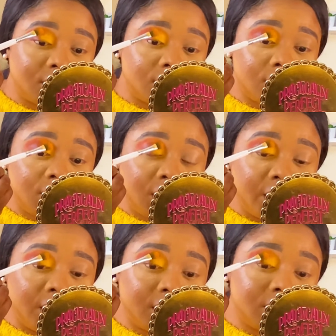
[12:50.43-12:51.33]

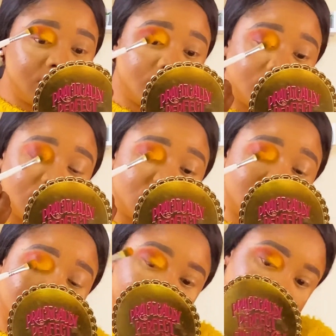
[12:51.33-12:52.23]
Yeah, that's
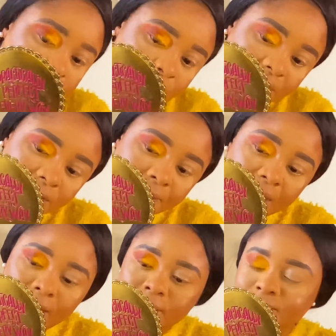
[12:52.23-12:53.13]
what I'm talking
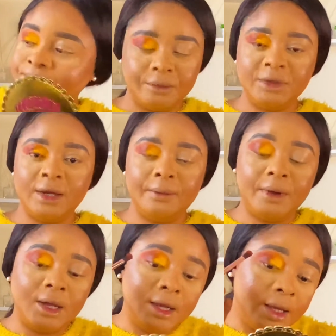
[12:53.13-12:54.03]
about. From that
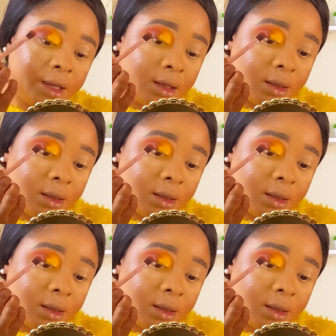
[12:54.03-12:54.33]
palette